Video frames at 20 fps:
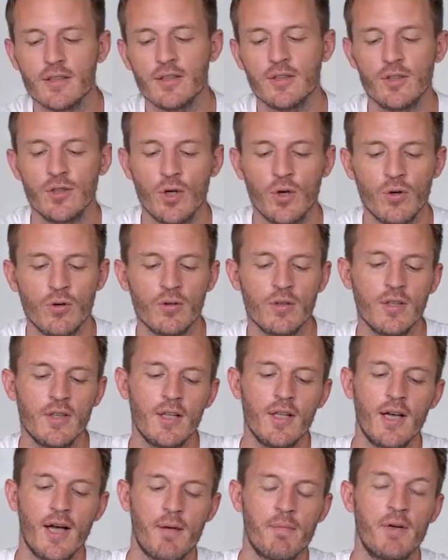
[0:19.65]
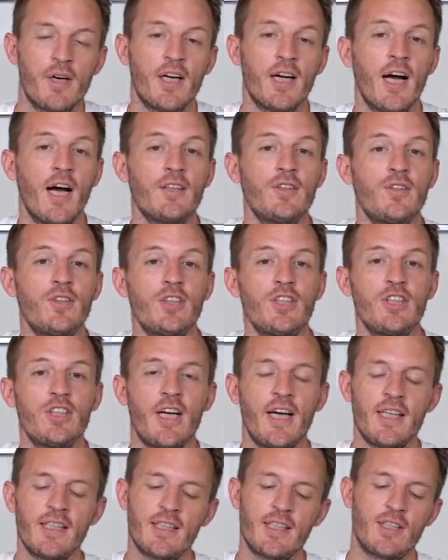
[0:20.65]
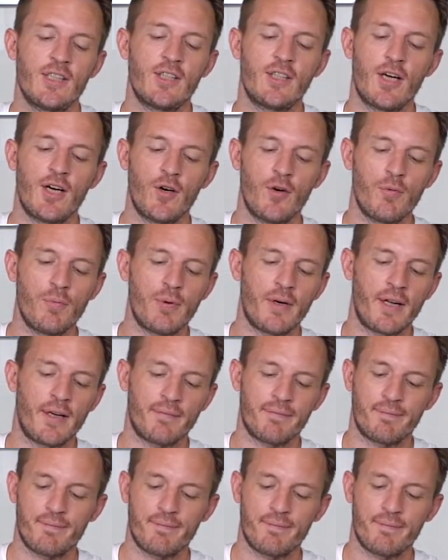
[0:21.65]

So I'm going to cut to the chase and start opening.